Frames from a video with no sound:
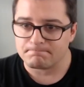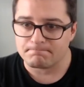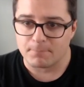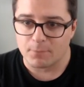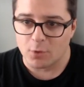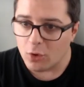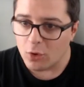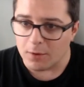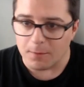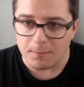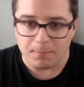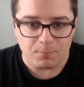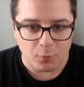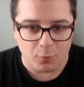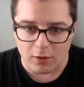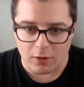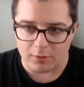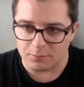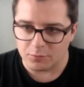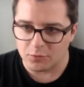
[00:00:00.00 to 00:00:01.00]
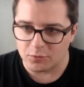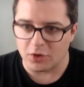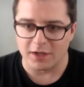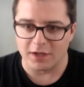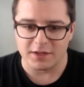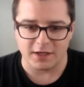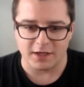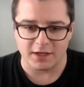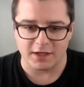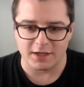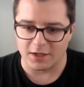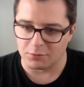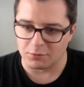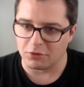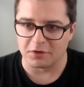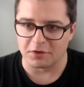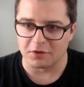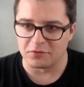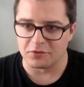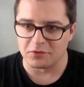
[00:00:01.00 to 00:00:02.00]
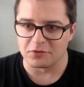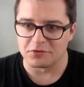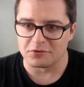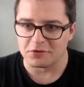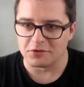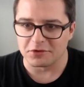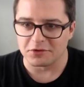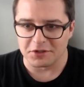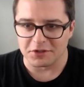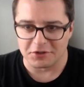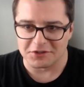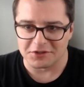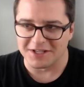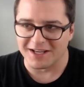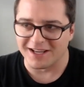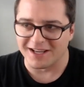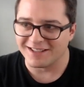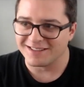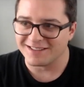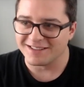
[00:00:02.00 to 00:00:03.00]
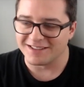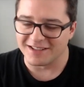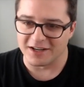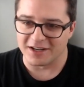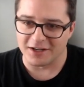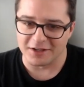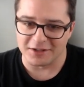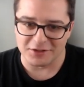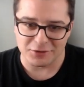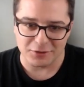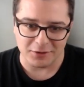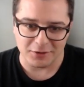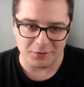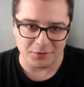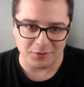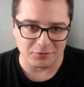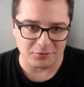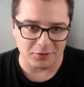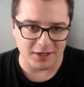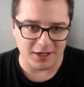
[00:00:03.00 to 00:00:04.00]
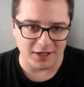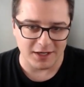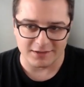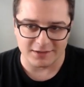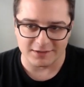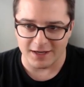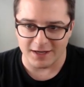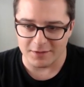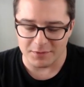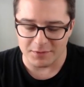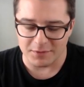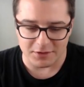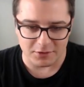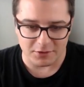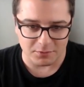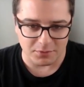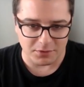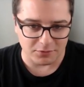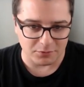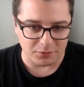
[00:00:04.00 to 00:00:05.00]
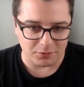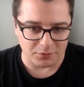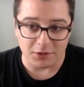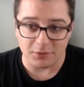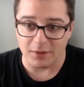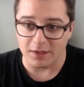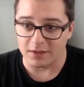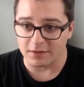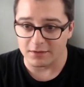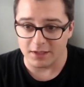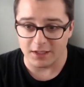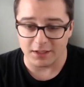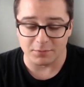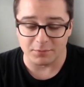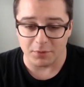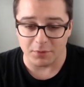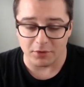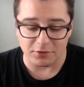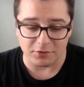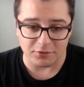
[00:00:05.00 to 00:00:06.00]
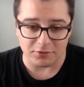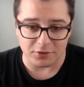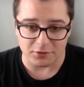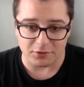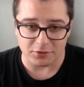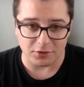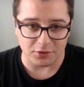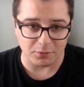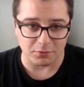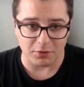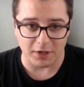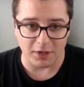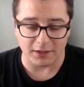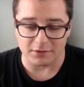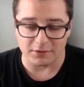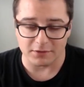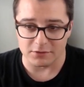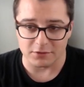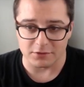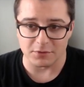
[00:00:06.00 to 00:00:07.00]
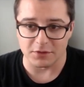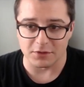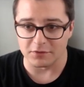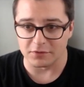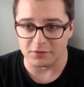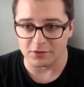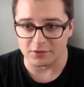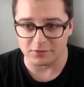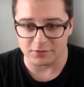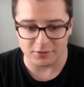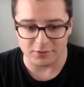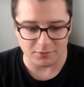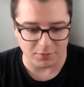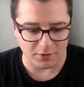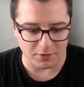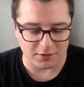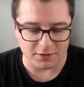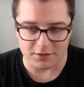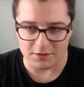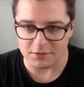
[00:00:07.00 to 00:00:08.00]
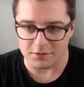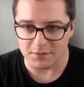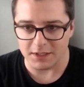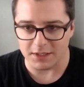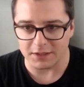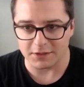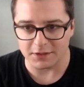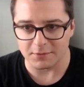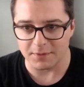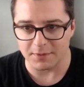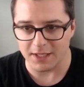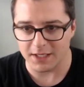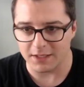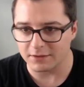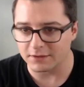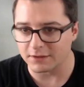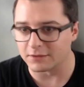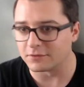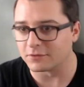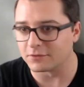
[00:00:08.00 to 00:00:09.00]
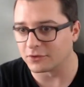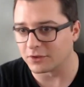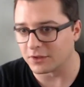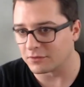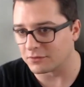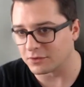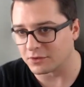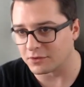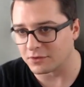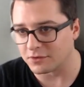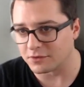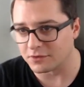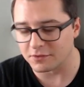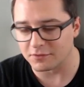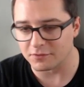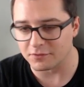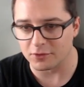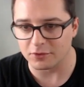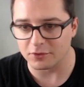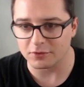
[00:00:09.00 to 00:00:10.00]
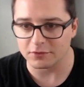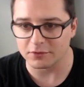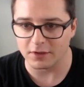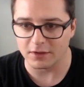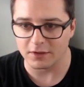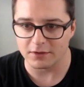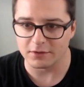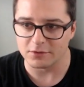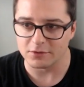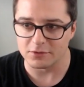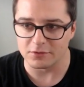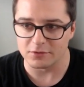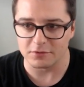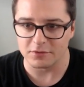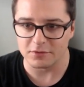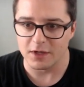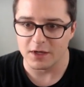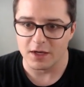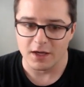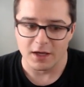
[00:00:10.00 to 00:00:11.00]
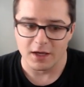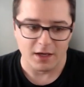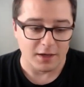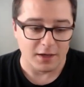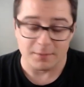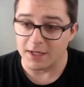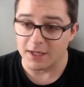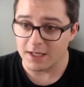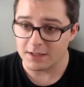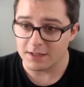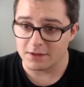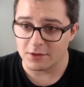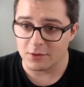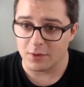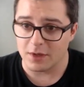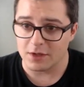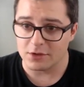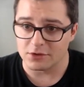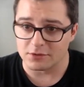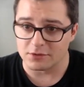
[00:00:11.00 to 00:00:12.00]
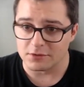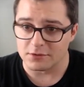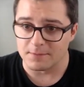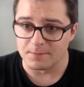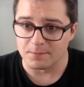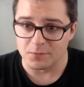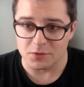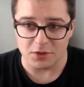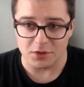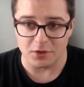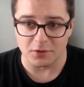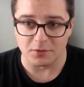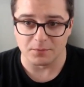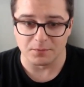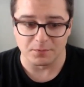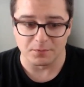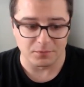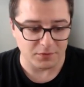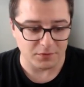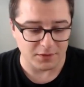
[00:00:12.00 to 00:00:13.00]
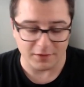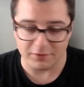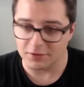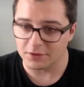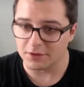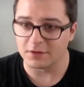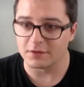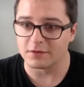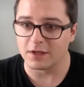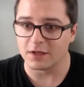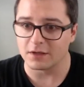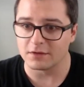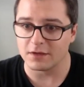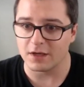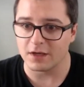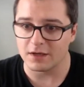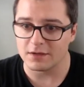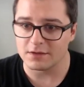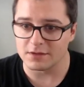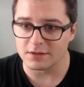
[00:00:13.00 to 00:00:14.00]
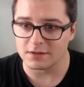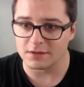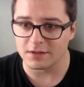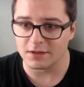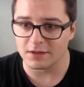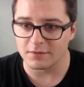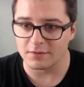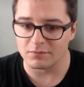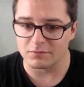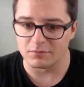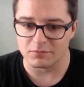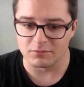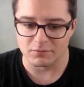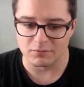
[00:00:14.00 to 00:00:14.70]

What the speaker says: Cool. Well, glad that kind of brought it full circle here at the end. So I think we've run out of time here, but really want to thank both of you, Brock and Sumya, for participating in the panel and for the folks who've been asking questions. So definitely thank you guys, and